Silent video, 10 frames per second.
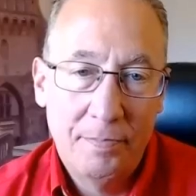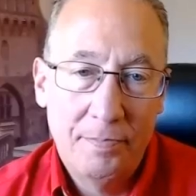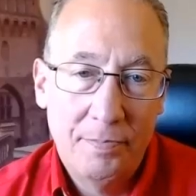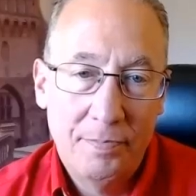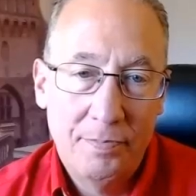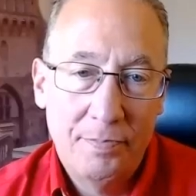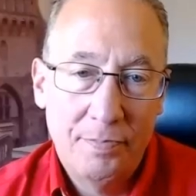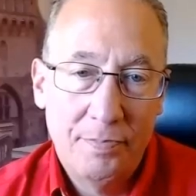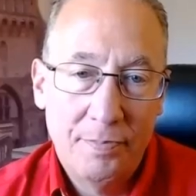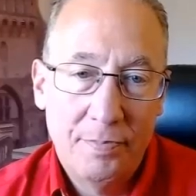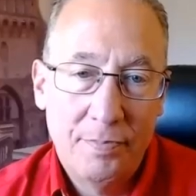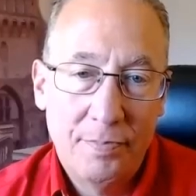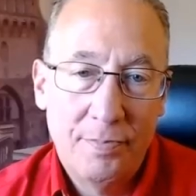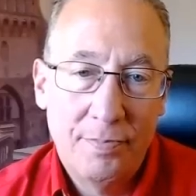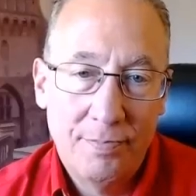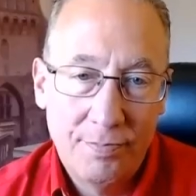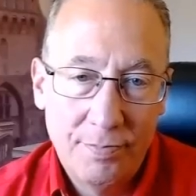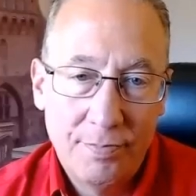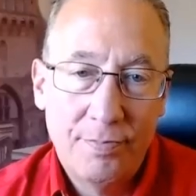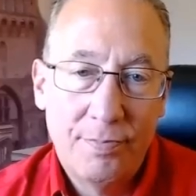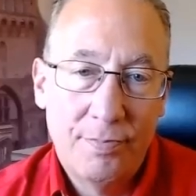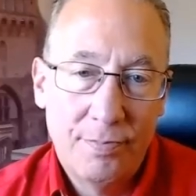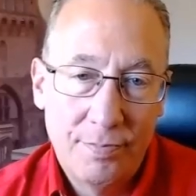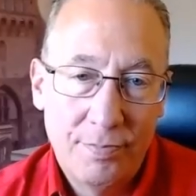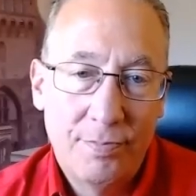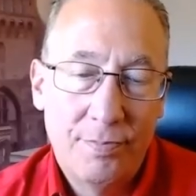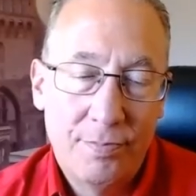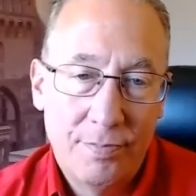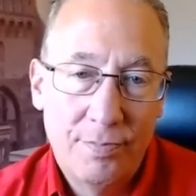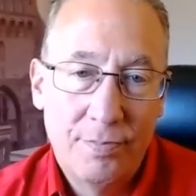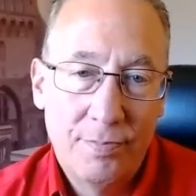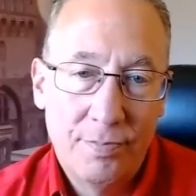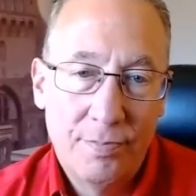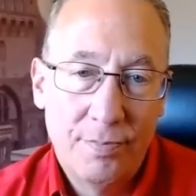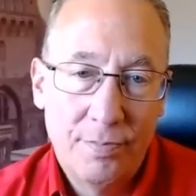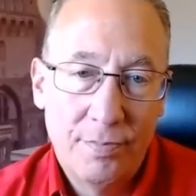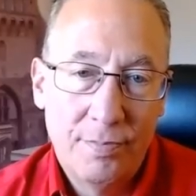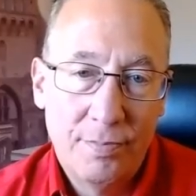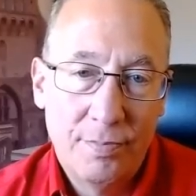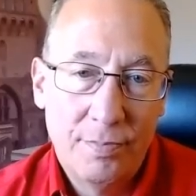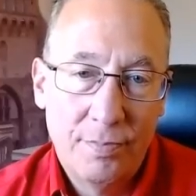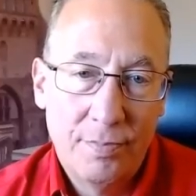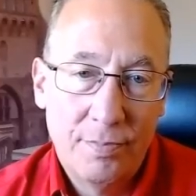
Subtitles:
The person shown says nothing.